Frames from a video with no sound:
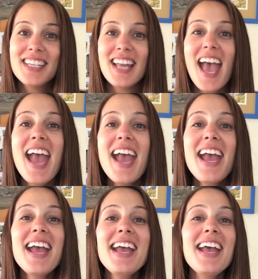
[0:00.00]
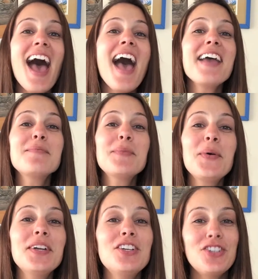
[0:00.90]
Today, I am
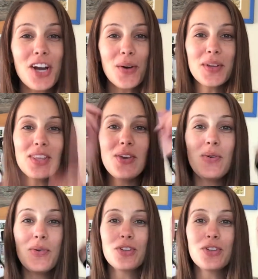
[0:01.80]
going to share with you